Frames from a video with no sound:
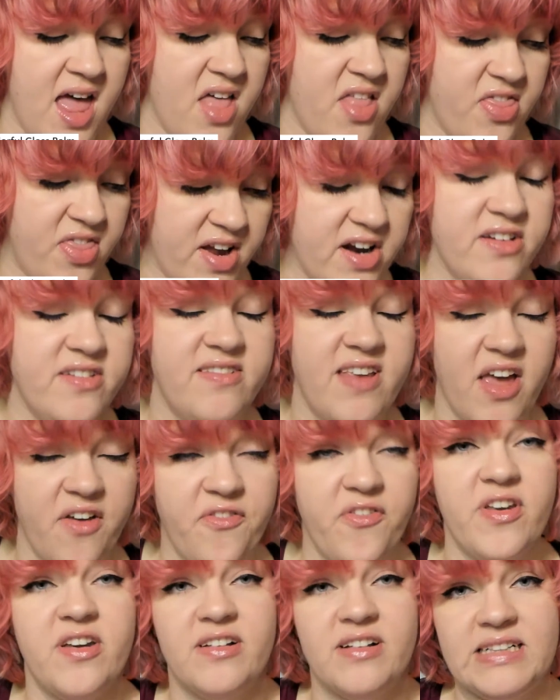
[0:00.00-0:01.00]
they're
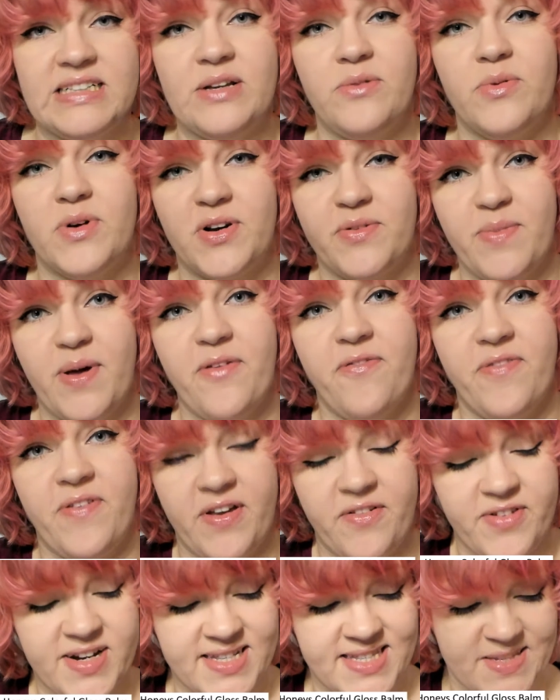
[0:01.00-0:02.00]
definitely one of my
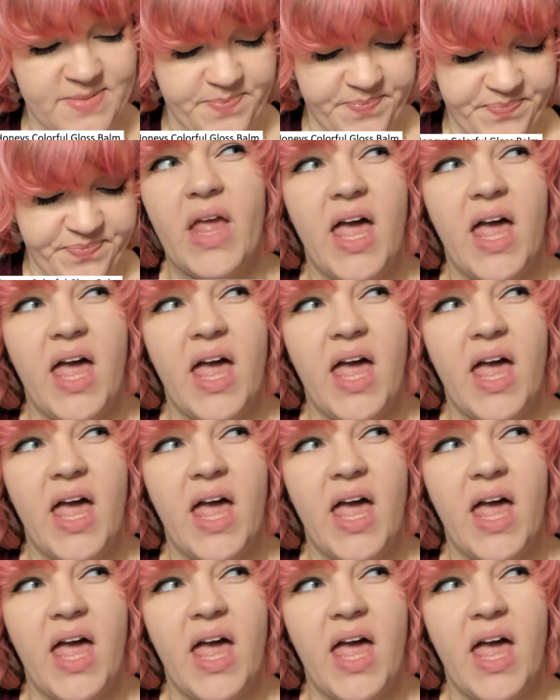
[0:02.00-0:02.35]
favorites.